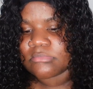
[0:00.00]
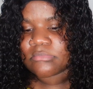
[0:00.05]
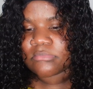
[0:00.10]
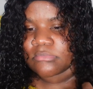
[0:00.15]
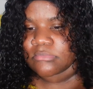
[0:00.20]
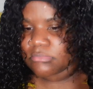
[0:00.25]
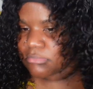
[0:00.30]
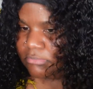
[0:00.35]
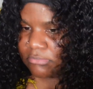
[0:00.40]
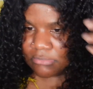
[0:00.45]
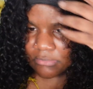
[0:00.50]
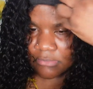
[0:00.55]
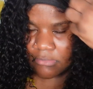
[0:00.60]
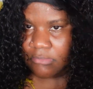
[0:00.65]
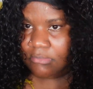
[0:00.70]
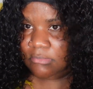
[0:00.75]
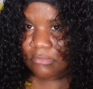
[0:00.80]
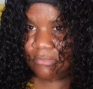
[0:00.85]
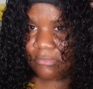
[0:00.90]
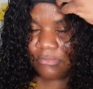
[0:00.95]
So by
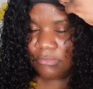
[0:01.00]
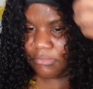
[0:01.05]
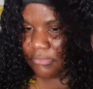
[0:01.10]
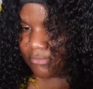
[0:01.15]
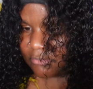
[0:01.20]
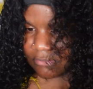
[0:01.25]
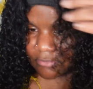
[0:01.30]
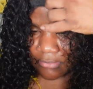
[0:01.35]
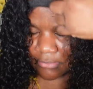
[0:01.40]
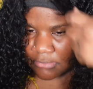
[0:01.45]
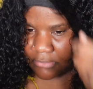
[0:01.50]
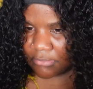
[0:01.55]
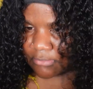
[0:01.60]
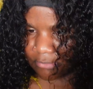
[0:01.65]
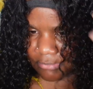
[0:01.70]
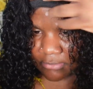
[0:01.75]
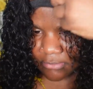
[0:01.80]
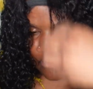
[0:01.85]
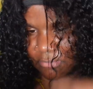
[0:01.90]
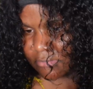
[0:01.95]
cutting layers and
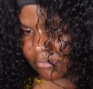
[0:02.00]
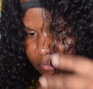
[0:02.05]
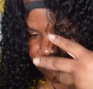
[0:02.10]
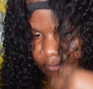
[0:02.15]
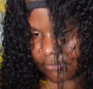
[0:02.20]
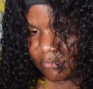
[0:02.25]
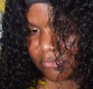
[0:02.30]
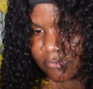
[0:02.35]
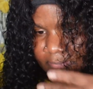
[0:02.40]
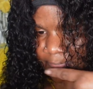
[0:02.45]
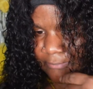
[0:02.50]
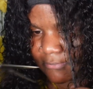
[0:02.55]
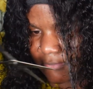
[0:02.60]
putting it to my face